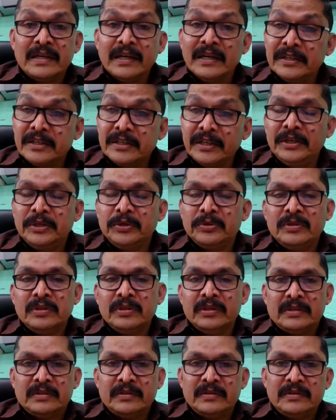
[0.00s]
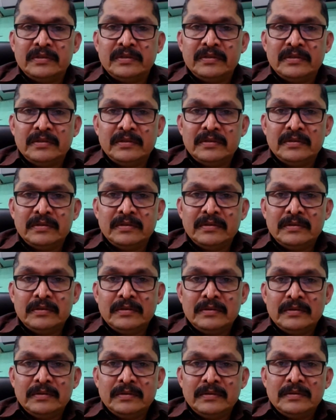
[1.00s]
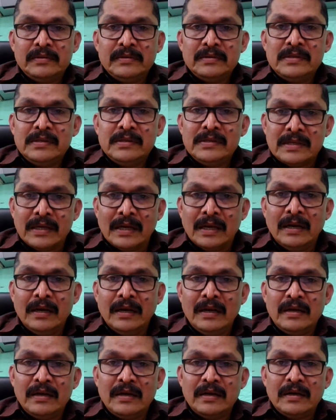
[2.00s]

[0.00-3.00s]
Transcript: entry into the cell